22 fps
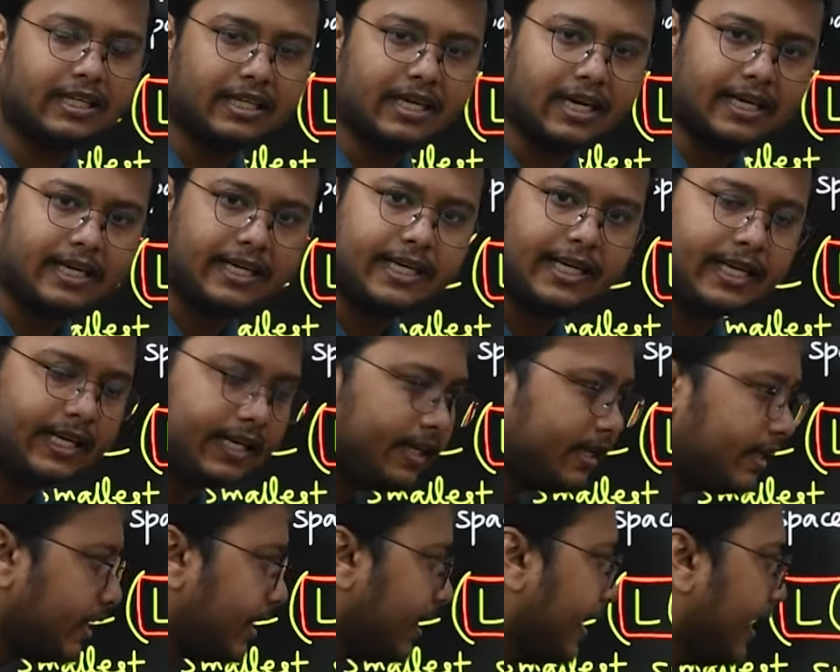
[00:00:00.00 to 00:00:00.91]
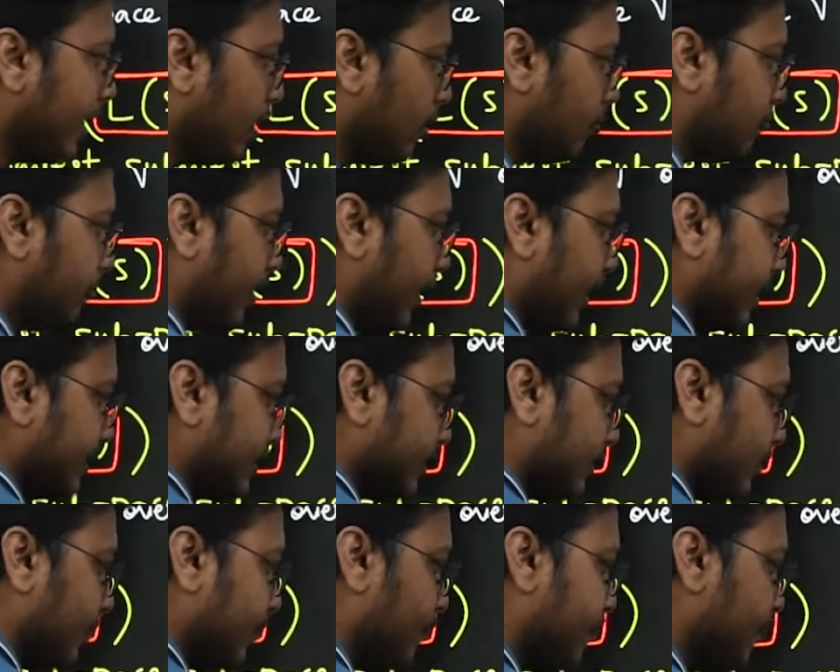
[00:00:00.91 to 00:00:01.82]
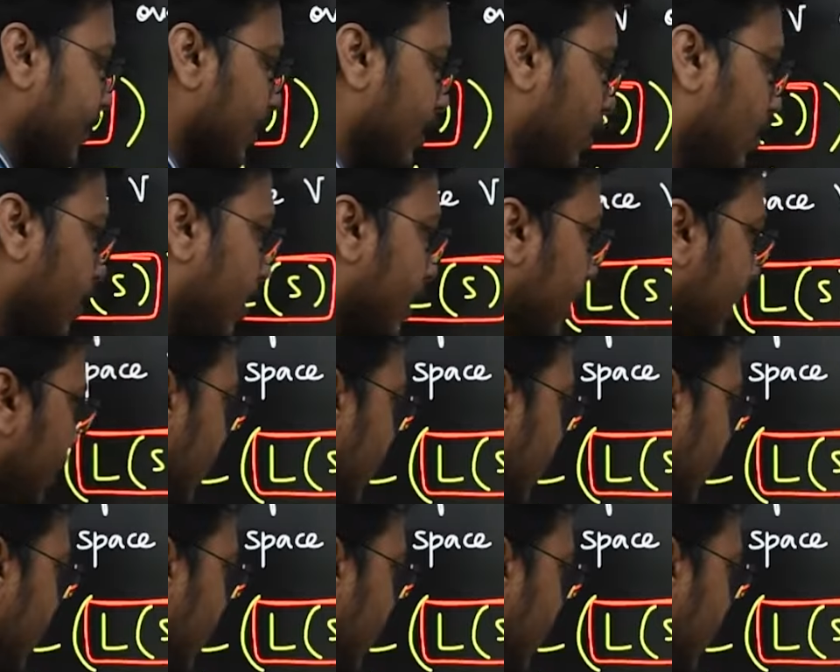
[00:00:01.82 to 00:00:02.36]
containing L of S. Okay.